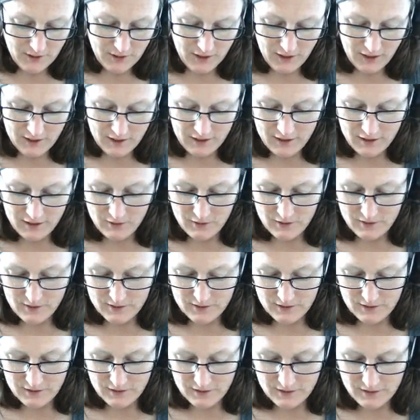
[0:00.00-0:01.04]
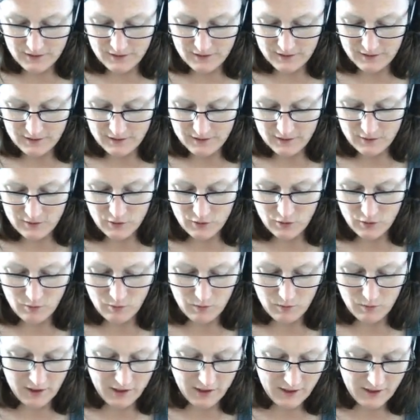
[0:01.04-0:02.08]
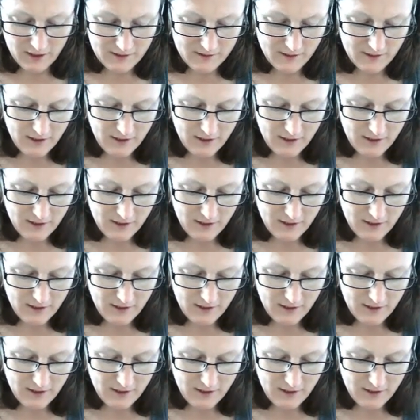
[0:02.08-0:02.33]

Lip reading: And there is a term with an x